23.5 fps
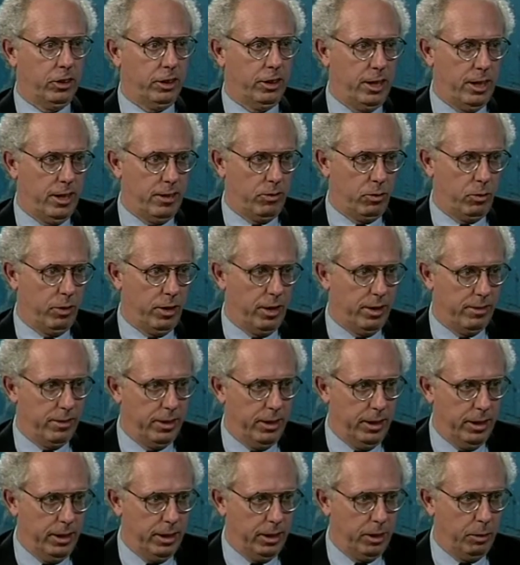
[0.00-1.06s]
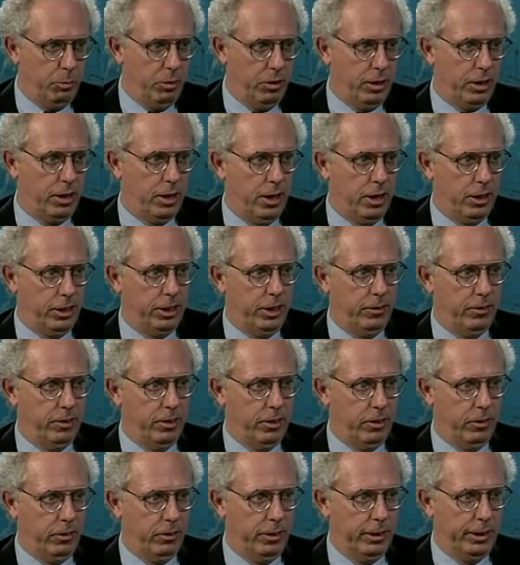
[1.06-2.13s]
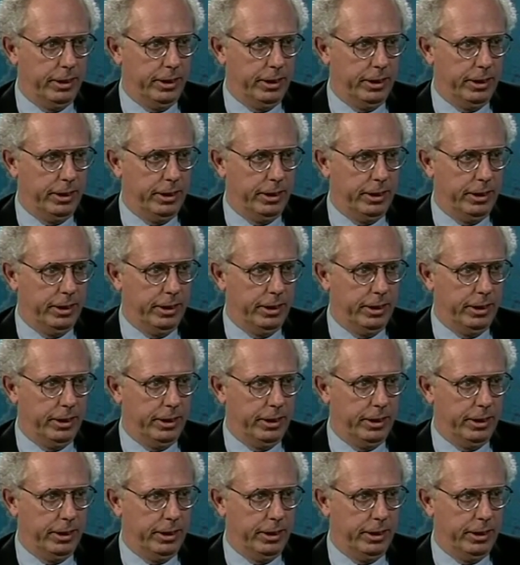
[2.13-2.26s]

class, whereas community college, even though